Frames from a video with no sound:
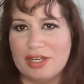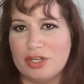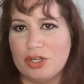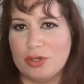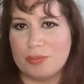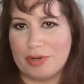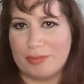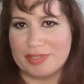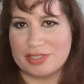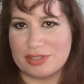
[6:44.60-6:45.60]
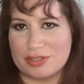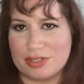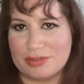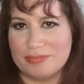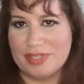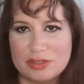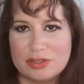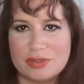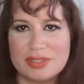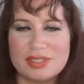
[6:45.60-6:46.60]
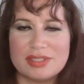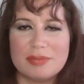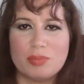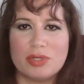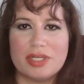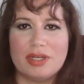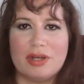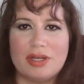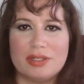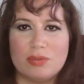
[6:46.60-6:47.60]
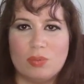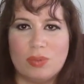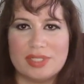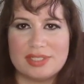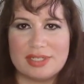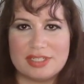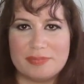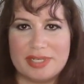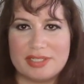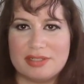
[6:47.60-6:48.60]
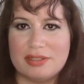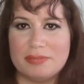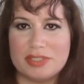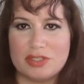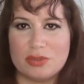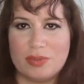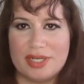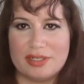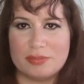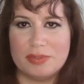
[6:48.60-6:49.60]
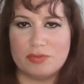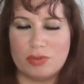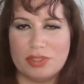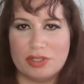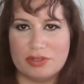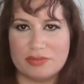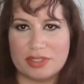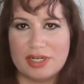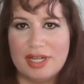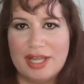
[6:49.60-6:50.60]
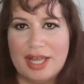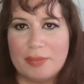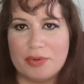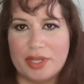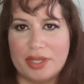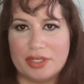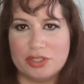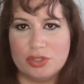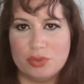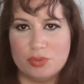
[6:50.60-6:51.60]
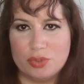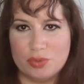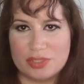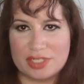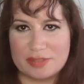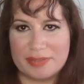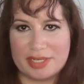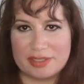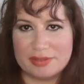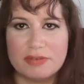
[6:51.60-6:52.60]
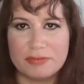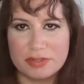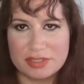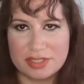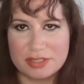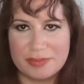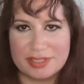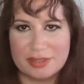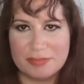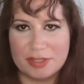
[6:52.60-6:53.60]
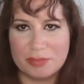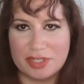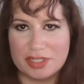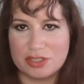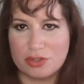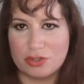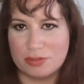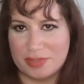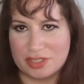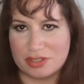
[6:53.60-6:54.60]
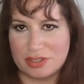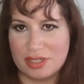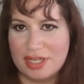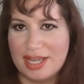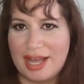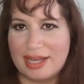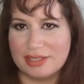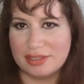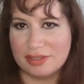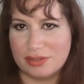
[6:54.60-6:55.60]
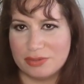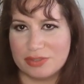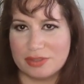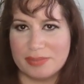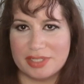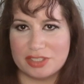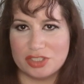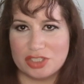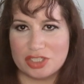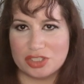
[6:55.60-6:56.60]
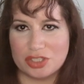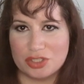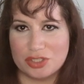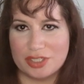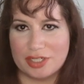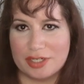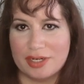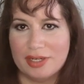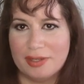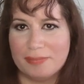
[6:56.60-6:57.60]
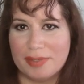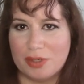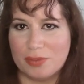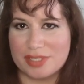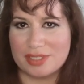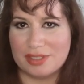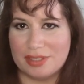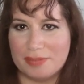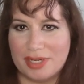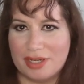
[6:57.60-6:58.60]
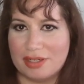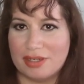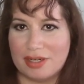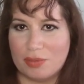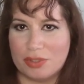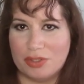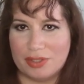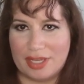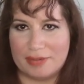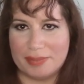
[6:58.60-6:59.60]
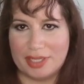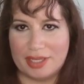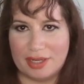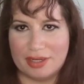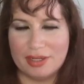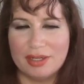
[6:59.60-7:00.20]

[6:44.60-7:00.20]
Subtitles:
No promises though. So since I'm working on 1 suspect still, Mrs. White is rolling over, I'm bringing in 2 new suspects. The first suspect I'm going to bring in is Colonel Mustard. I did use him in a suggestion earlier, but he wasn't eliminated and I want to look at him again.